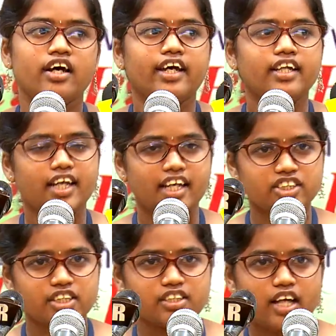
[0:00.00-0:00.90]
In
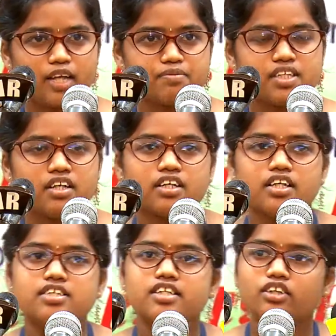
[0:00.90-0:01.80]
ancient times,
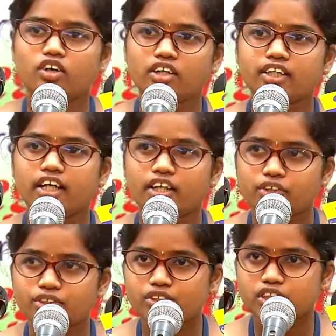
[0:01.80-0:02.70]
girls are not
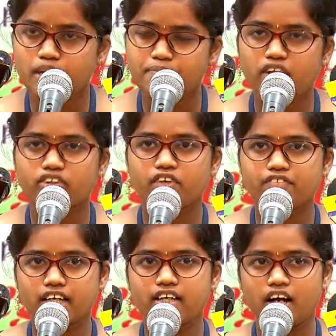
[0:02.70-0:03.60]
allowed to step out
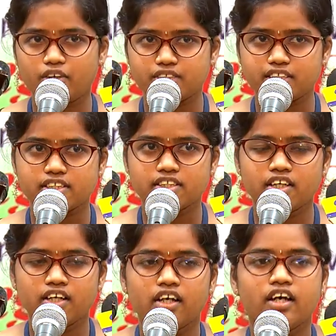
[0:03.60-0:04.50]
of their houses.
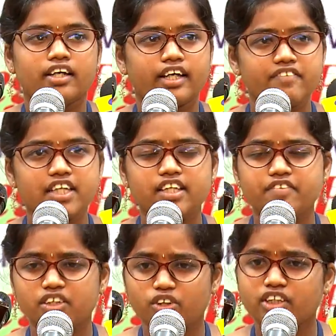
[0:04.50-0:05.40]
Even they
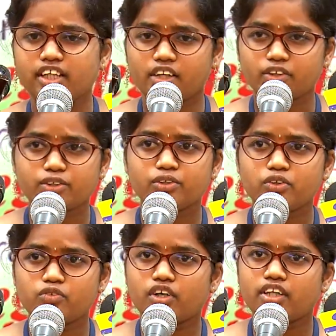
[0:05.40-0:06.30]
were not allowed to
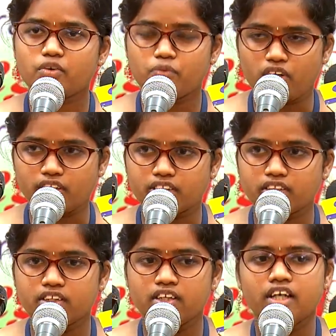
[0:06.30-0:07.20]
do what they want.
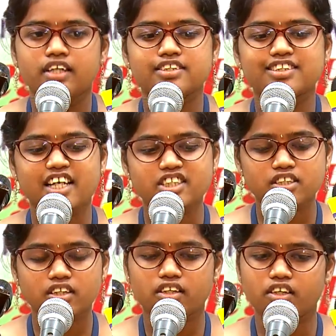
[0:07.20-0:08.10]

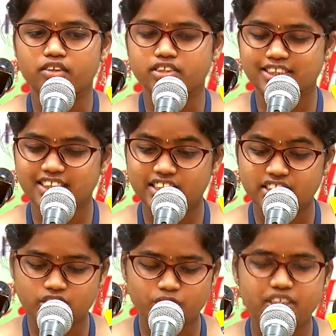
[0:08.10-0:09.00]
Such a
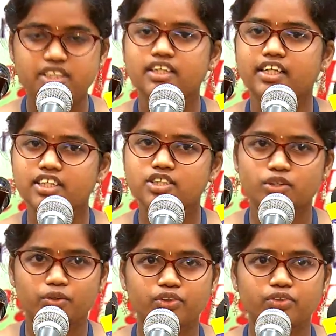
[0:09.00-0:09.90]
situation is
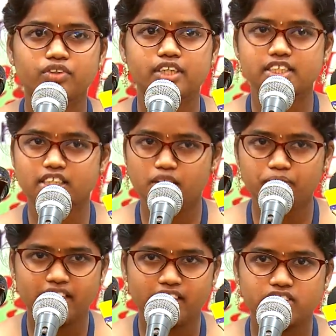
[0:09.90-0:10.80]
due to
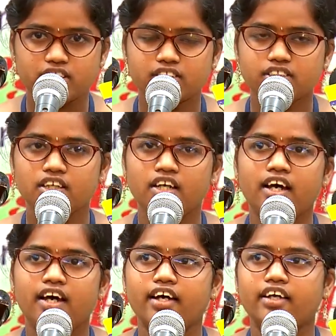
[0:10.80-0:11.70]
discriminations
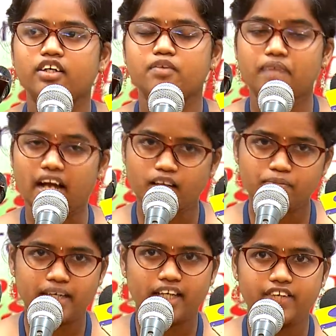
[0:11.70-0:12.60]
and
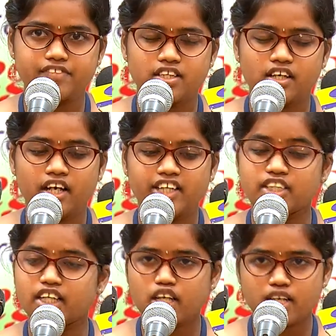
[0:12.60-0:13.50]
blind beliefs,
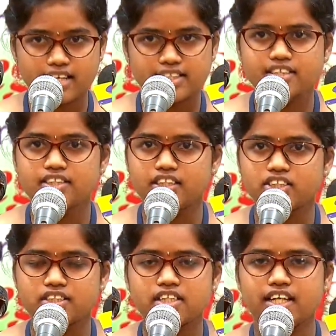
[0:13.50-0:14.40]
gender
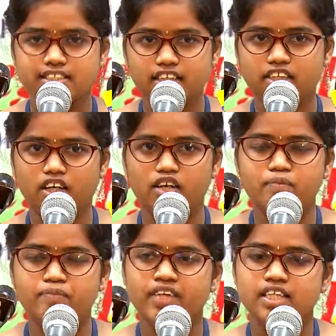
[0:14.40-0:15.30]
assassinations, etc.
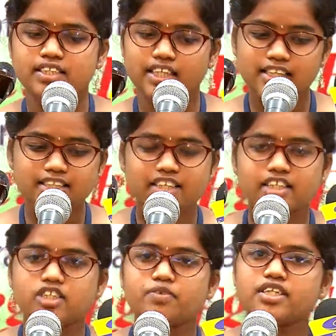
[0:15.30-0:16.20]
Still, such
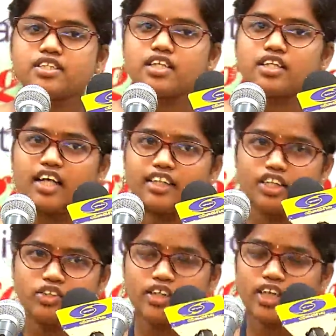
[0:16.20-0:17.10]
situations are
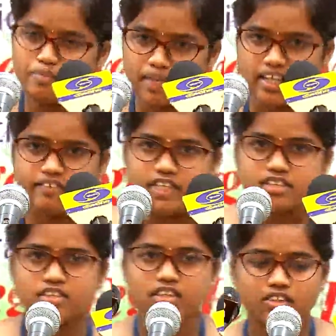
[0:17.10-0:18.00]
continuing in many
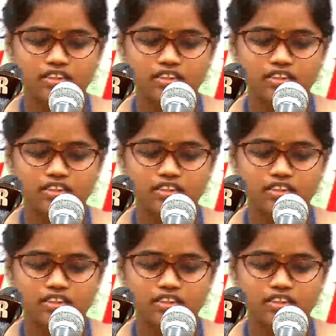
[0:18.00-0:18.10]
ways.